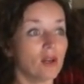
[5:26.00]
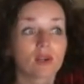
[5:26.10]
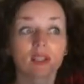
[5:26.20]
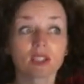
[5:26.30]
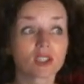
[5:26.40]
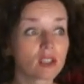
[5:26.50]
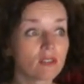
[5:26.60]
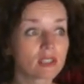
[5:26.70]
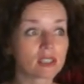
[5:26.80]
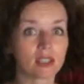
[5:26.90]
look at this
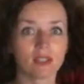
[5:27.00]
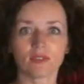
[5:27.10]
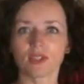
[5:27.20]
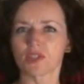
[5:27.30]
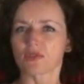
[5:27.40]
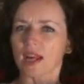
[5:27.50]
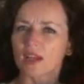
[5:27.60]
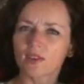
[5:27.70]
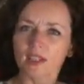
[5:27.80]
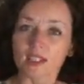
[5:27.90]
service delivery strike,
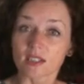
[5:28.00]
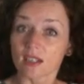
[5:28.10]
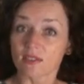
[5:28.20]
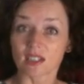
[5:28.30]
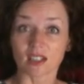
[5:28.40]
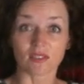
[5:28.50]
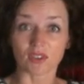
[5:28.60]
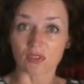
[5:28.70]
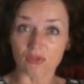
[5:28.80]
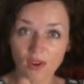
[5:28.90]
look at this service
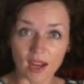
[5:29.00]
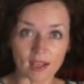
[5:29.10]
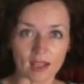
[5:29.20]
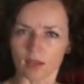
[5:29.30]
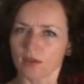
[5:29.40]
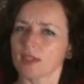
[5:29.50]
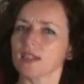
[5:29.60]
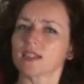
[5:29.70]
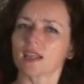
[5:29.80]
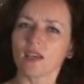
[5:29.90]
delivery failure, look at
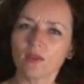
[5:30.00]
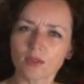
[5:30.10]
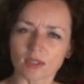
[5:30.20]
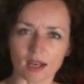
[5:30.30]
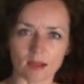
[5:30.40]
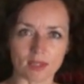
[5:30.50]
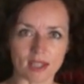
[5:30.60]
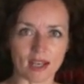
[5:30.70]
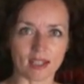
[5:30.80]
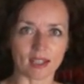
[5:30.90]
these queues that I'm
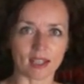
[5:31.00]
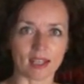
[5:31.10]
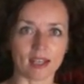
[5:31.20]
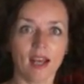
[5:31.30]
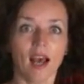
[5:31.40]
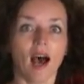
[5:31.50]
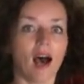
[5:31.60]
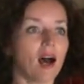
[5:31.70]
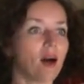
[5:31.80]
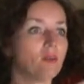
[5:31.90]
standing in,
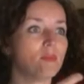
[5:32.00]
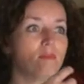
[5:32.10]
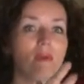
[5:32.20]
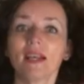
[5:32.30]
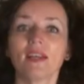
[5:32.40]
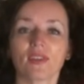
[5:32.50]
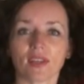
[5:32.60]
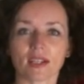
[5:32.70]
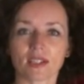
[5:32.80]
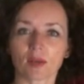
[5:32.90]
many
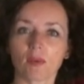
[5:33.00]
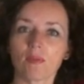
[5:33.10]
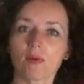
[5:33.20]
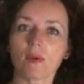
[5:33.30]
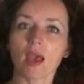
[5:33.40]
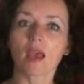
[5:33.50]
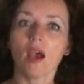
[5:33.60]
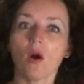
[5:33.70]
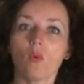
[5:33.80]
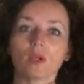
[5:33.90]
things that people may
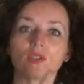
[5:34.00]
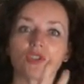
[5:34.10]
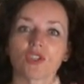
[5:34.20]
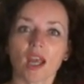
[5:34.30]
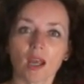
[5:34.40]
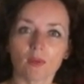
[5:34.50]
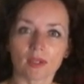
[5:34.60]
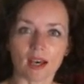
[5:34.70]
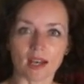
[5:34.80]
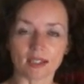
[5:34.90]
want to share
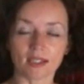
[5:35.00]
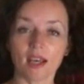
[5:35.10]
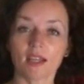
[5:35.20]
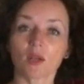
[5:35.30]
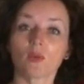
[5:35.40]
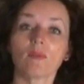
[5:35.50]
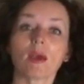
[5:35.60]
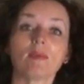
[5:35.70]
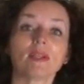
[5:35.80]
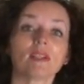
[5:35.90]
with us that we
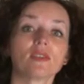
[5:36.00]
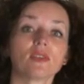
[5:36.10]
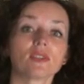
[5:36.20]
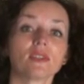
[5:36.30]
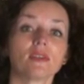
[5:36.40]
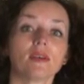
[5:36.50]
maybe did not